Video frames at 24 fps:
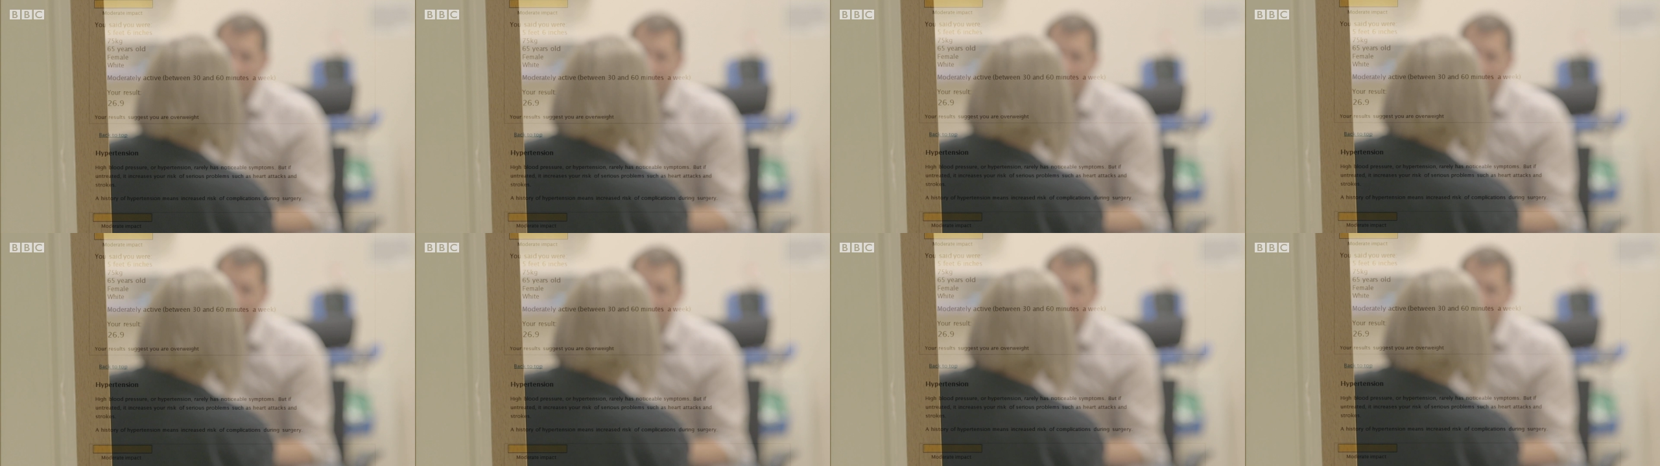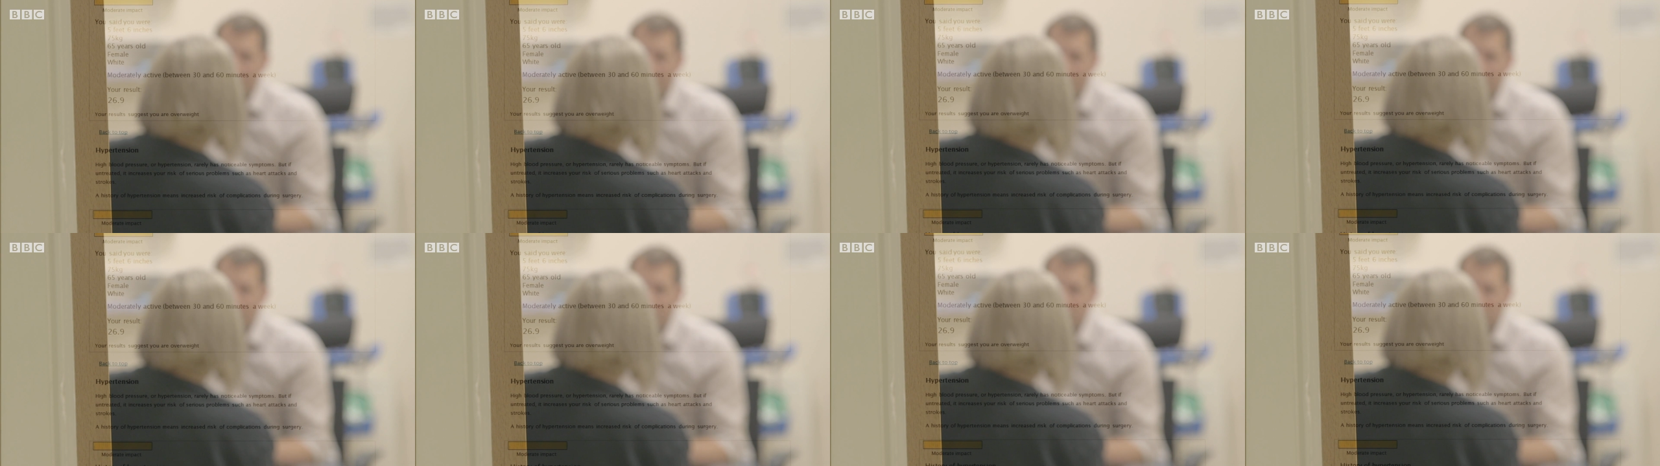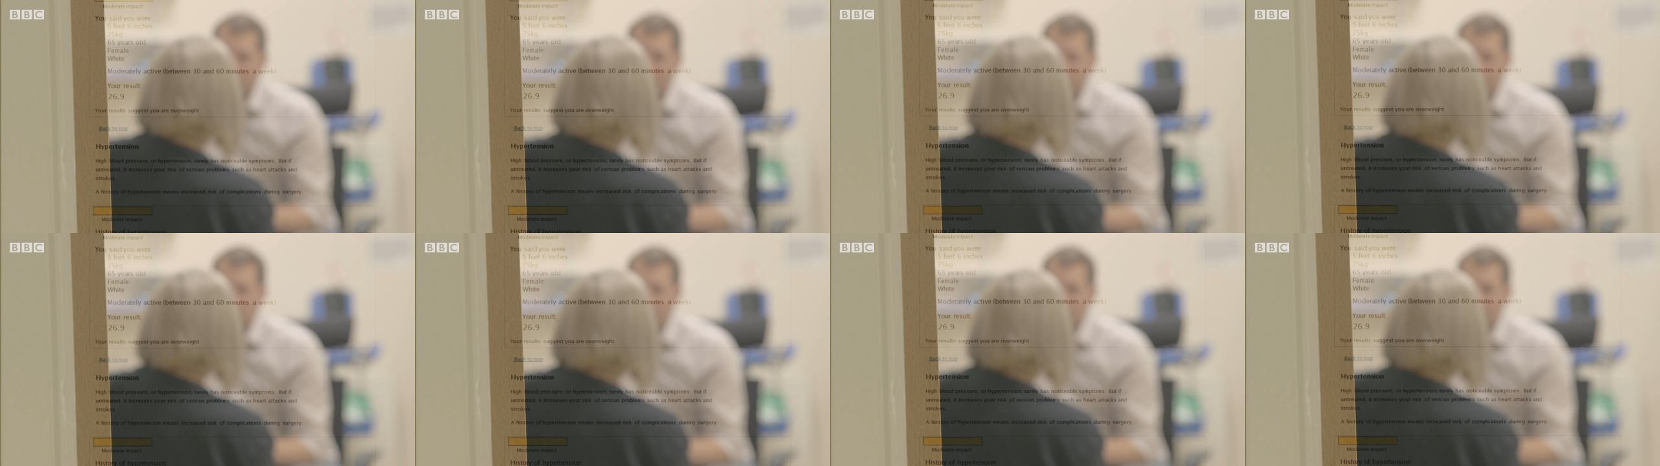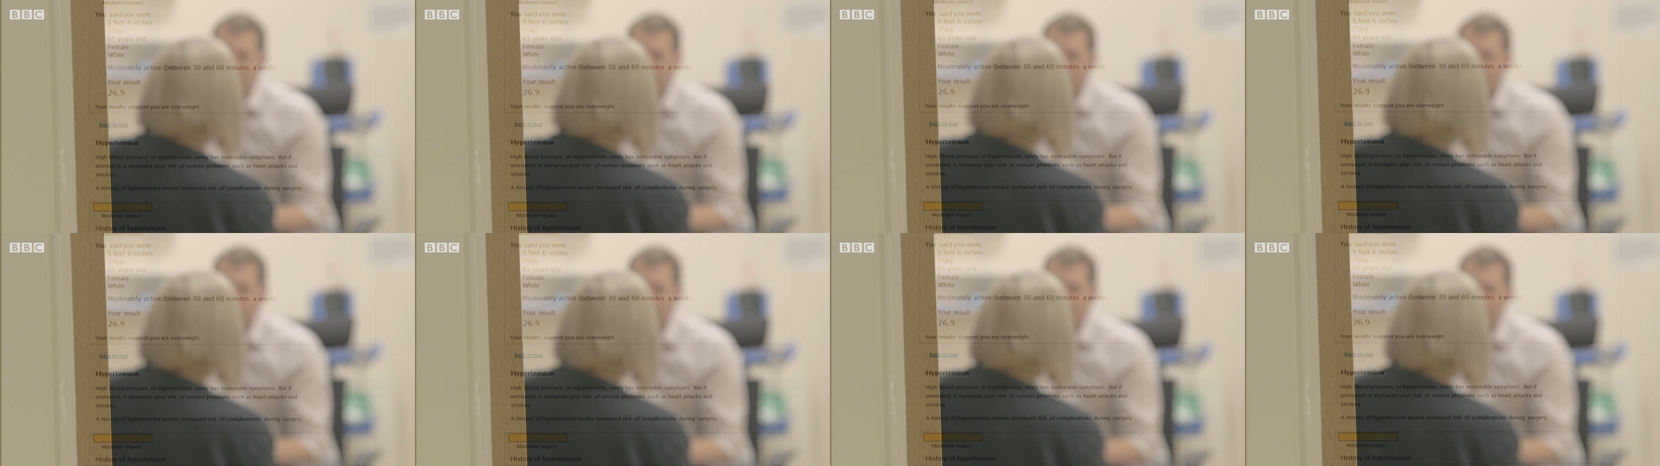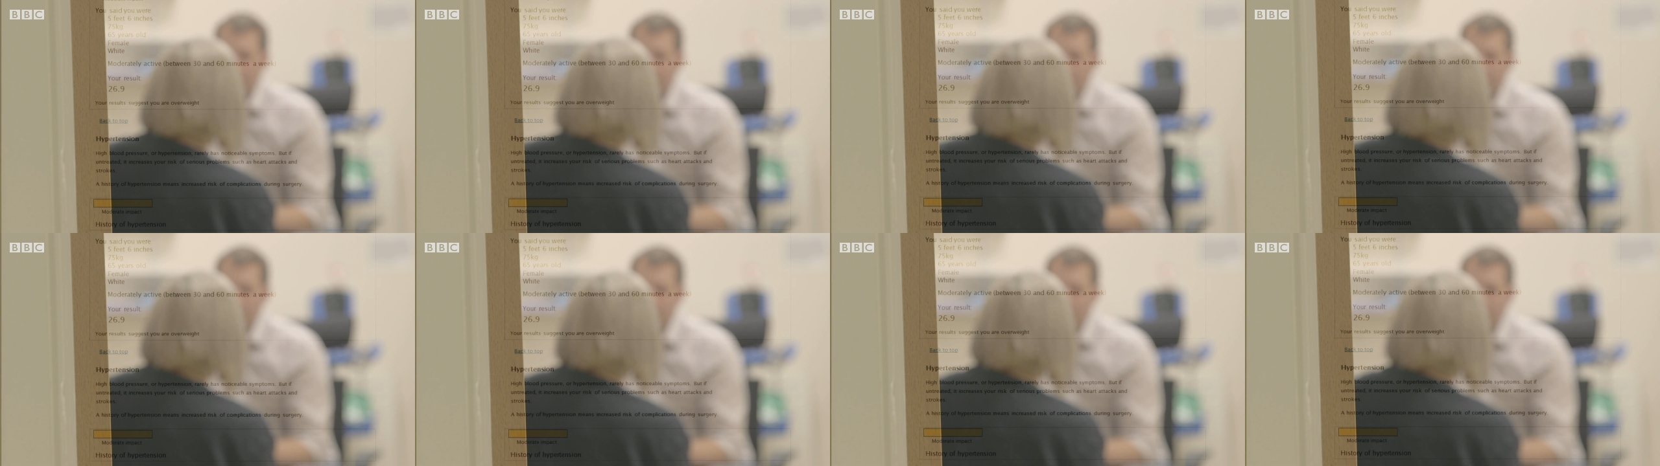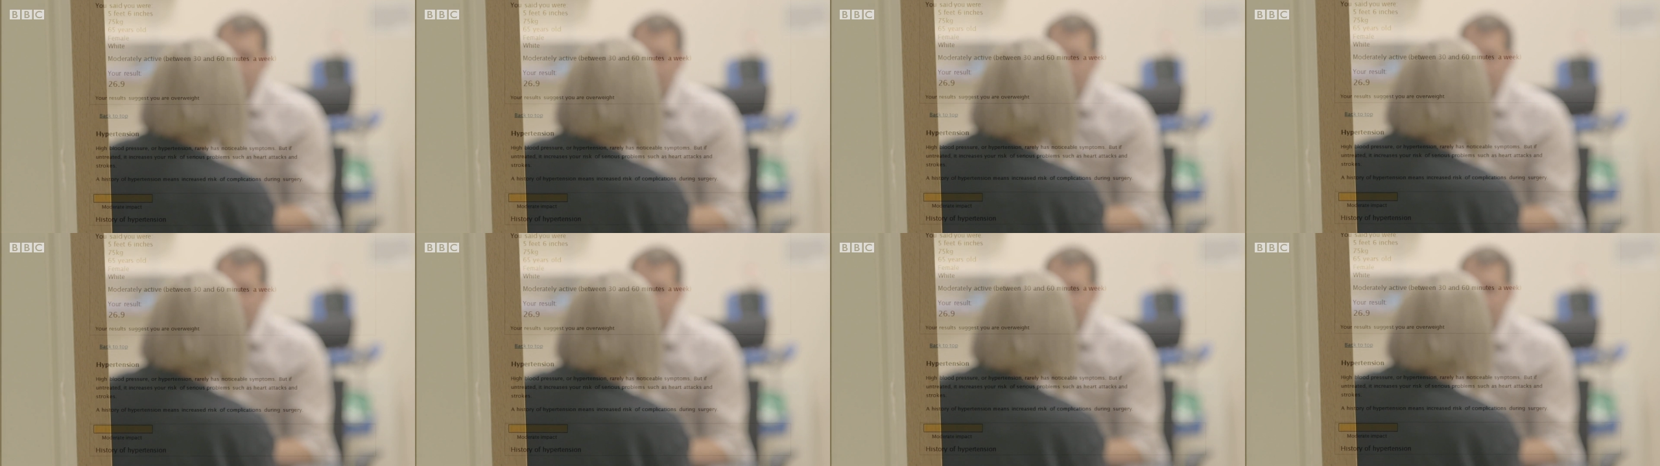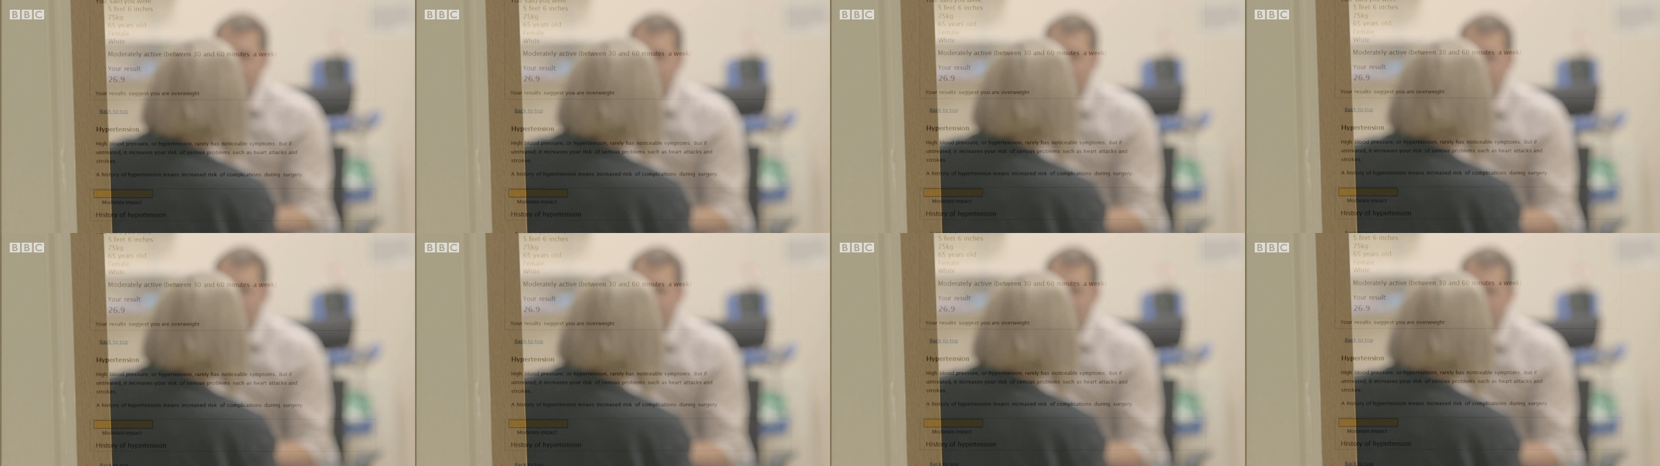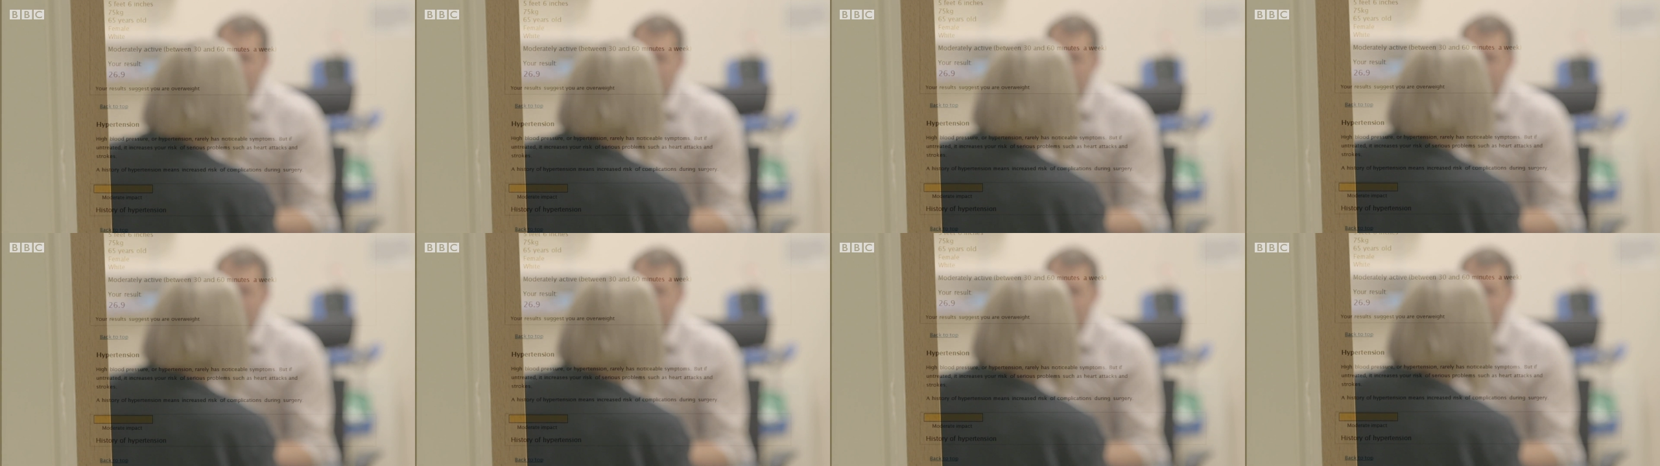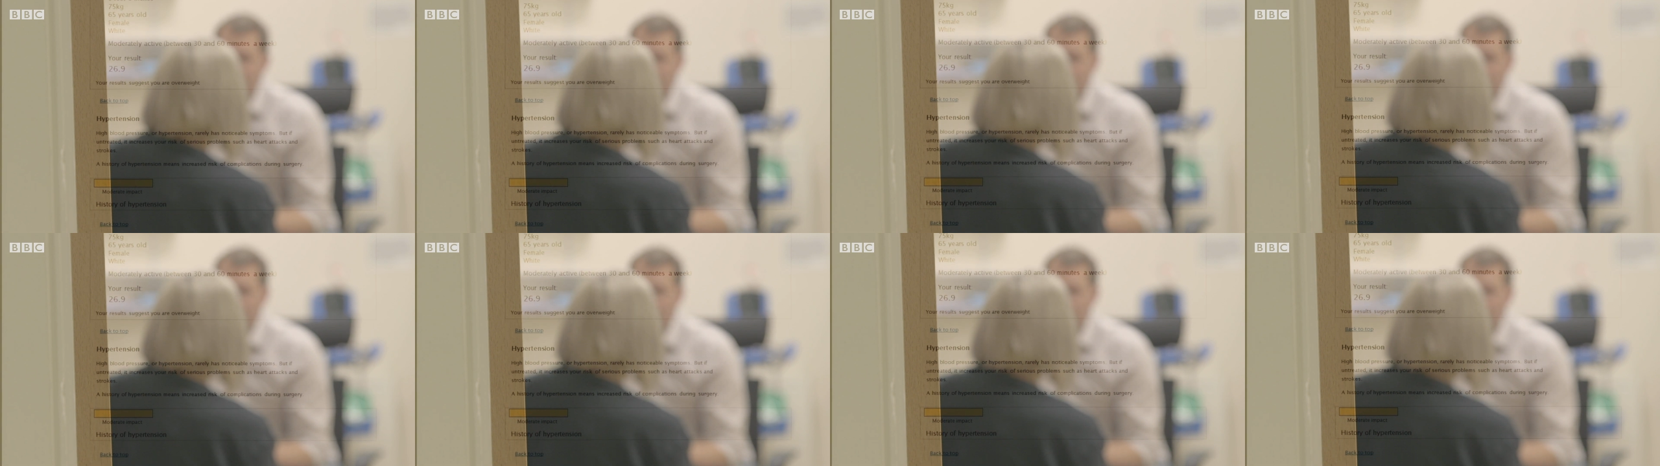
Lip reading: [unreadable: no face in view]